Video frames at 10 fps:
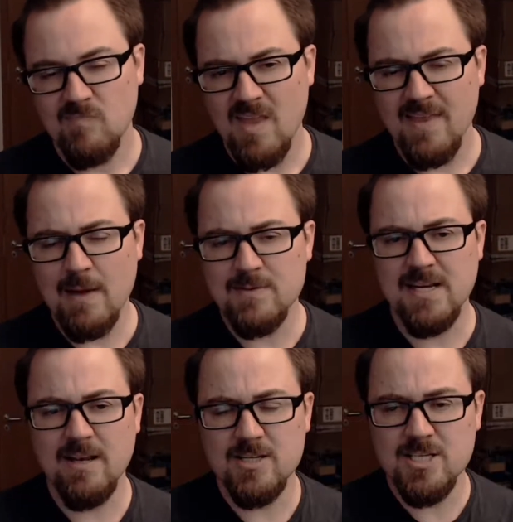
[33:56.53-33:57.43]
that was it
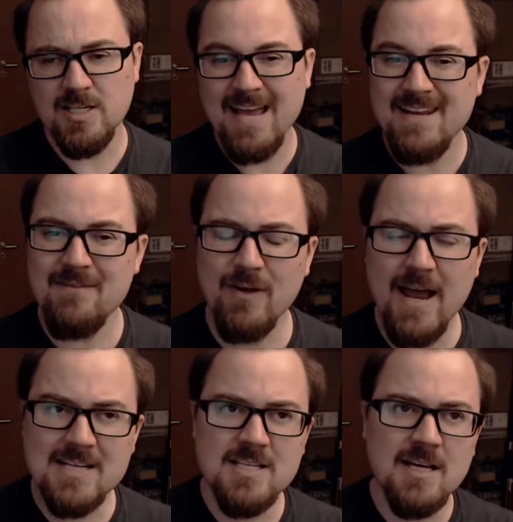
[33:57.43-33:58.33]
in a nutshell. I never
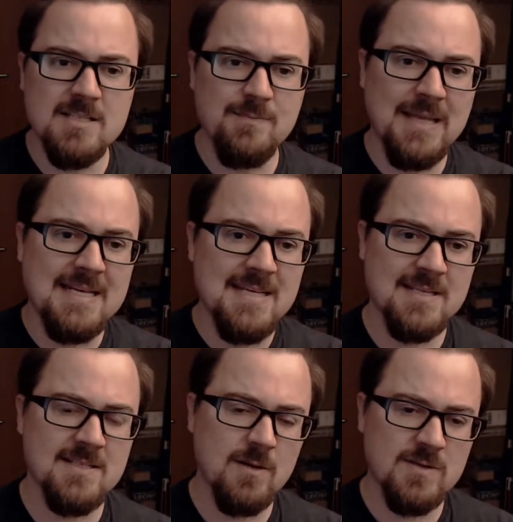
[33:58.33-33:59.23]
actually got to play
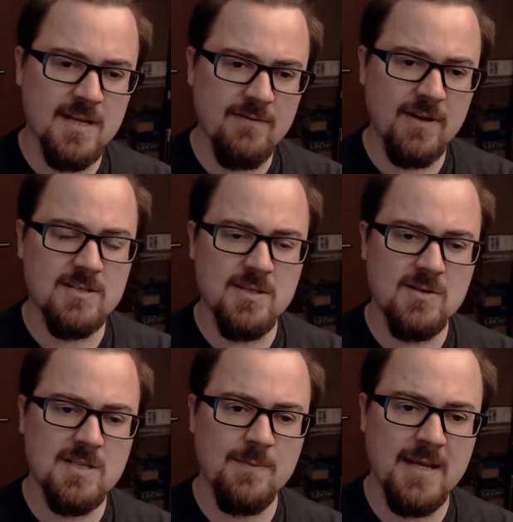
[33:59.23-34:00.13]
test those. I never got to
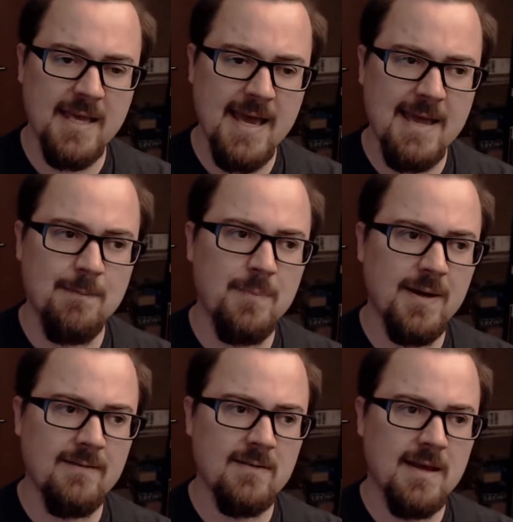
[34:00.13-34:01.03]
use them in a game,
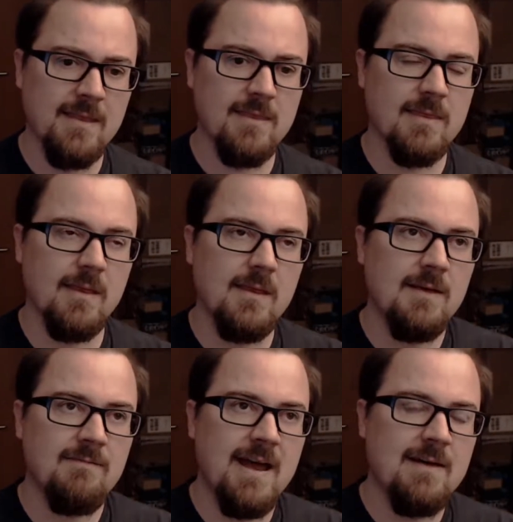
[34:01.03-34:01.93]
but
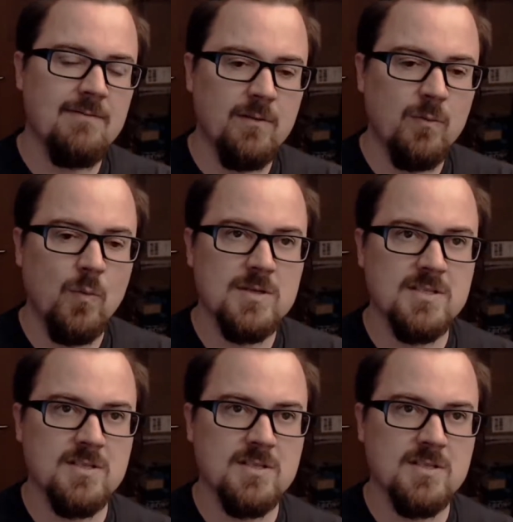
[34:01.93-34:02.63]
if I ever was to